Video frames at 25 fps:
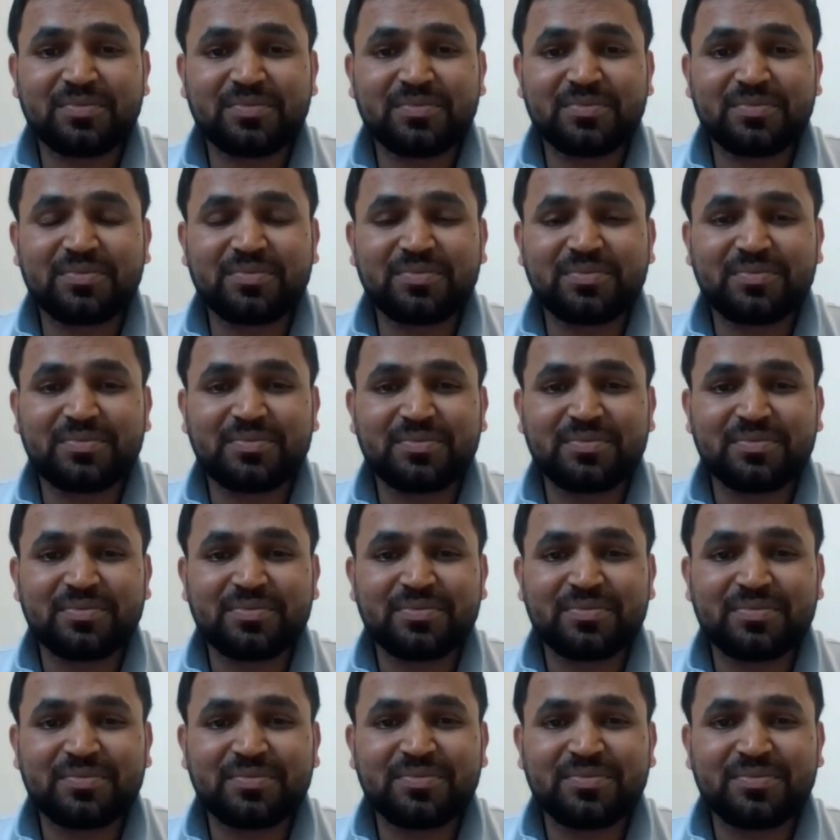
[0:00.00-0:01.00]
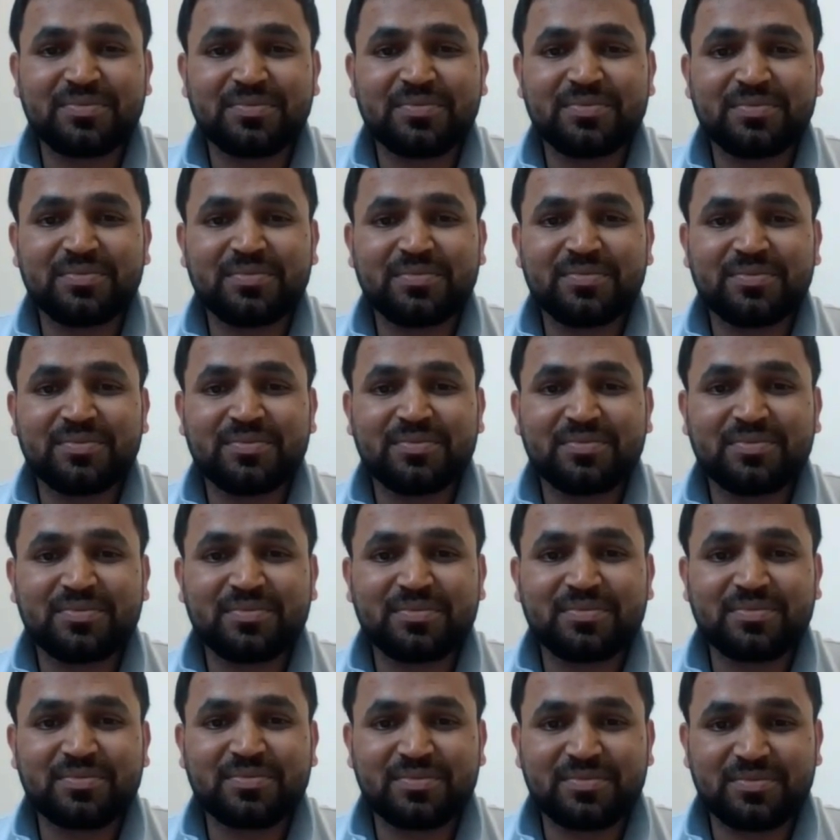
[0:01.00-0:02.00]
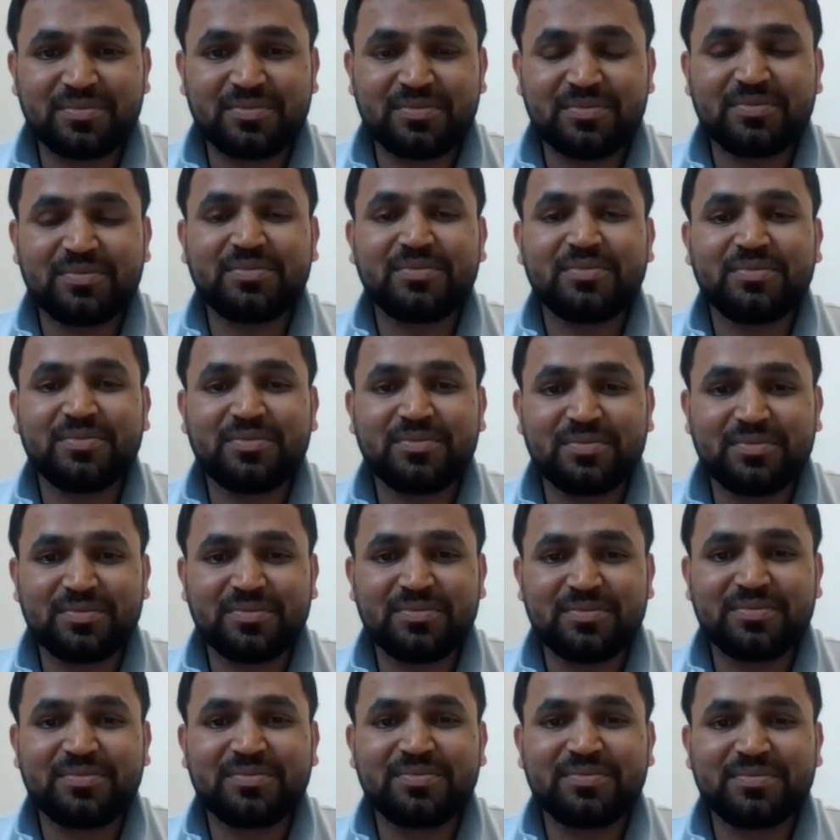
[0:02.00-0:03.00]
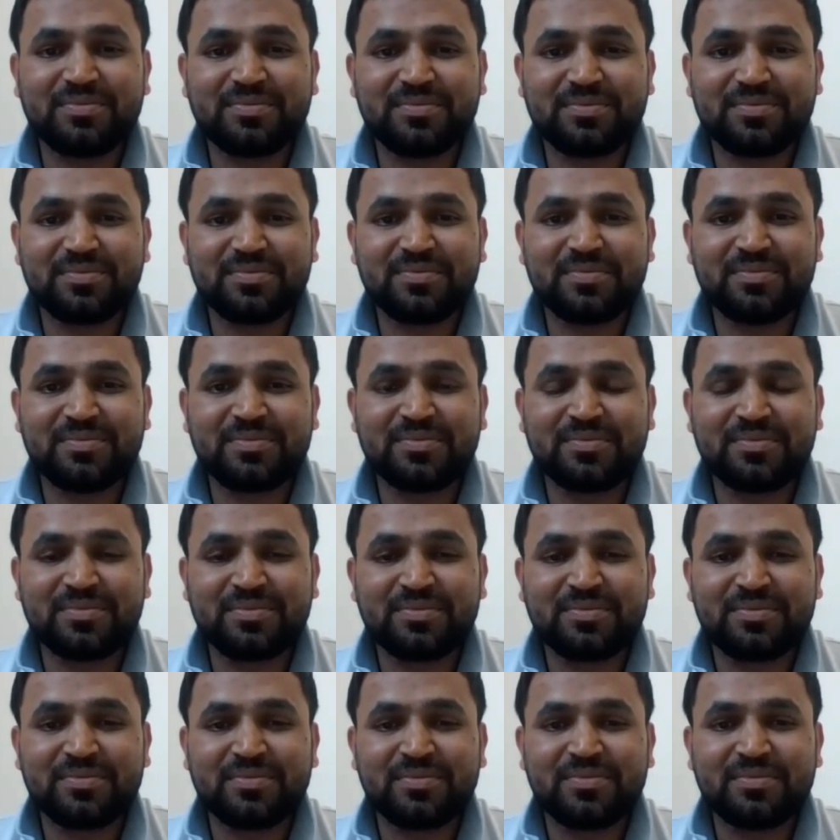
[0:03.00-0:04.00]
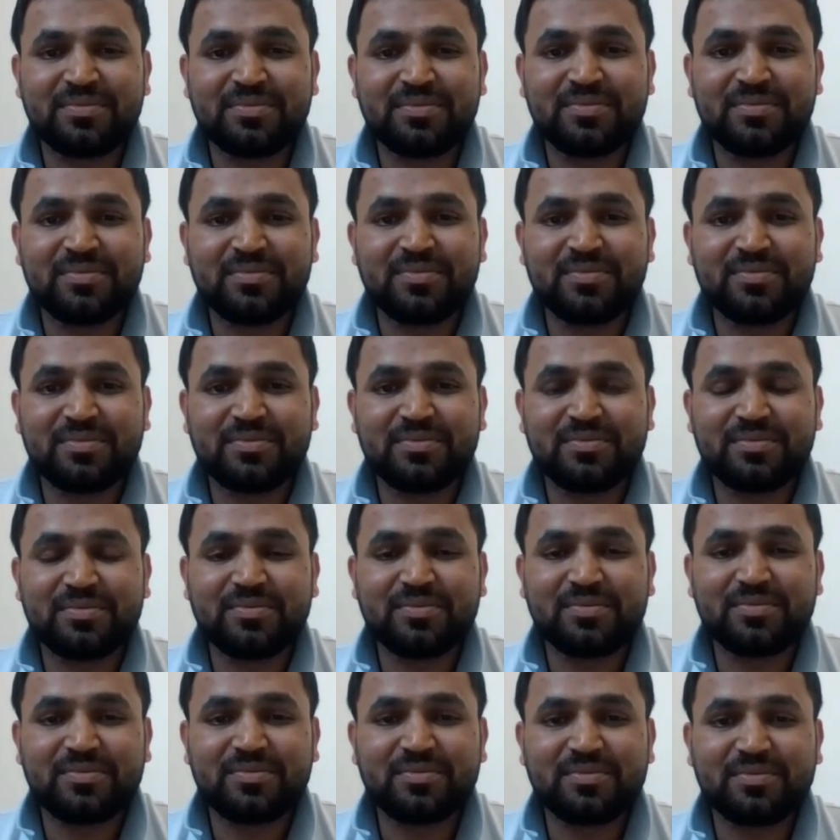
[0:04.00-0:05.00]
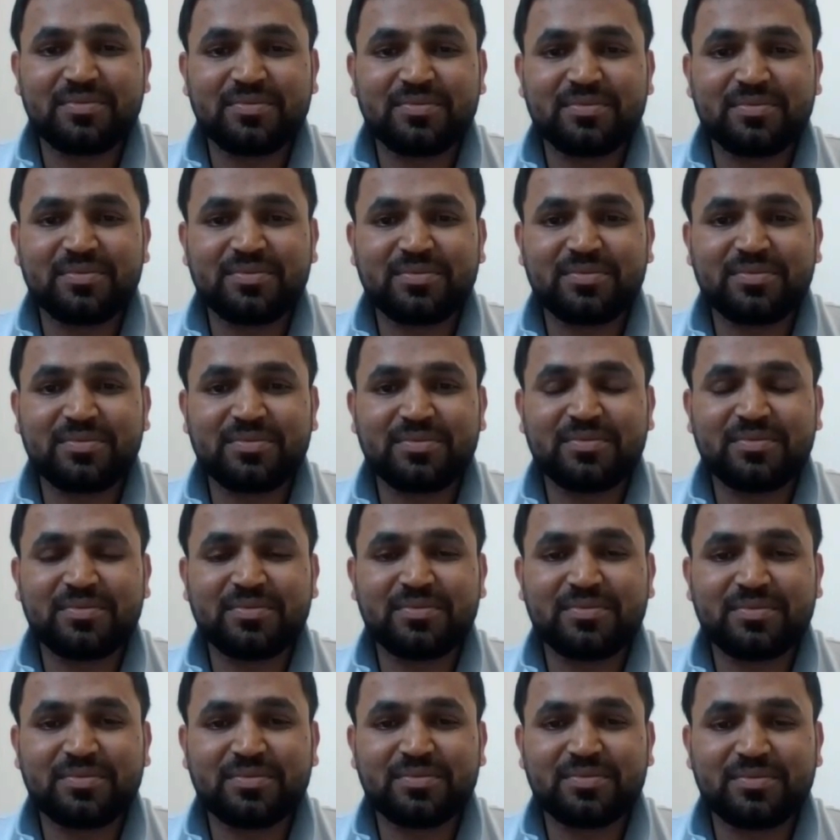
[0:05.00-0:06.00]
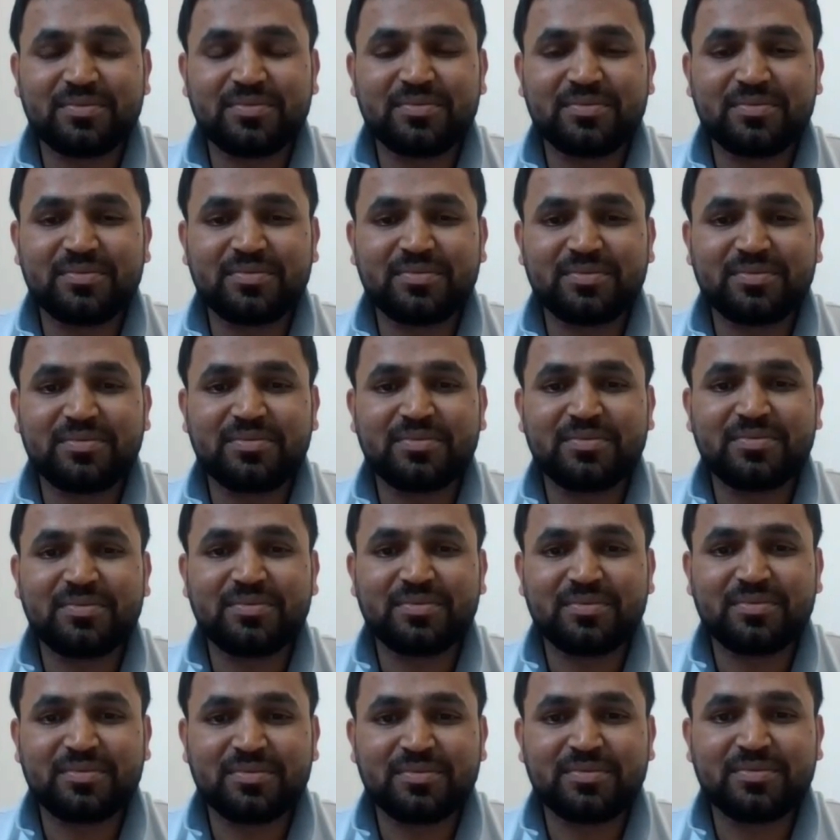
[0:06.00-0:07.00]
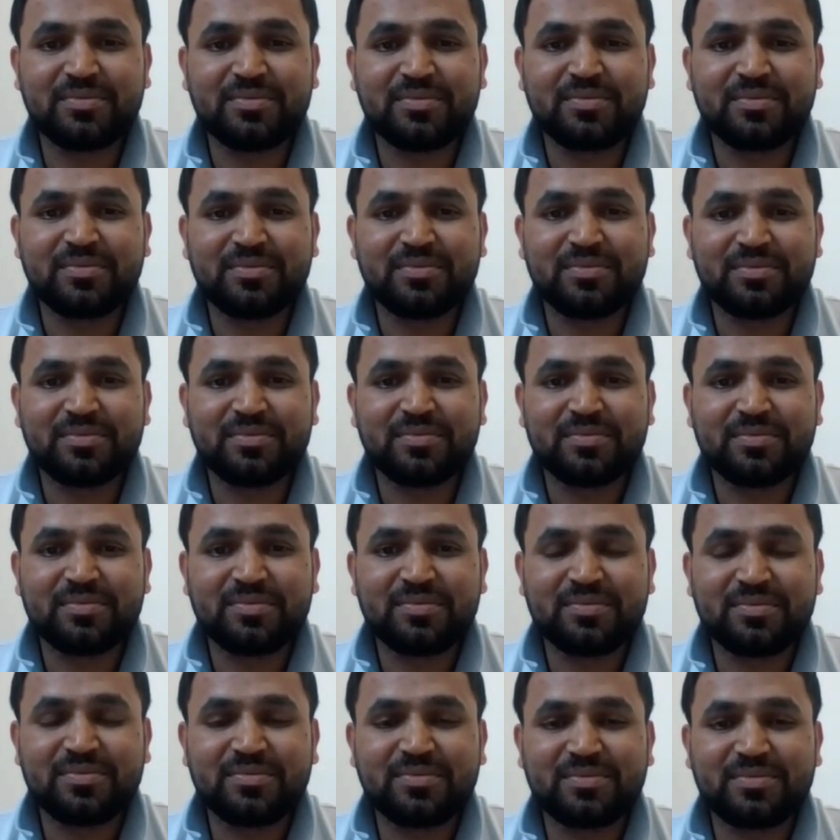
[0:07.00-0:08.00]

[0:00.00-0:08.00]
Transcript: (silent)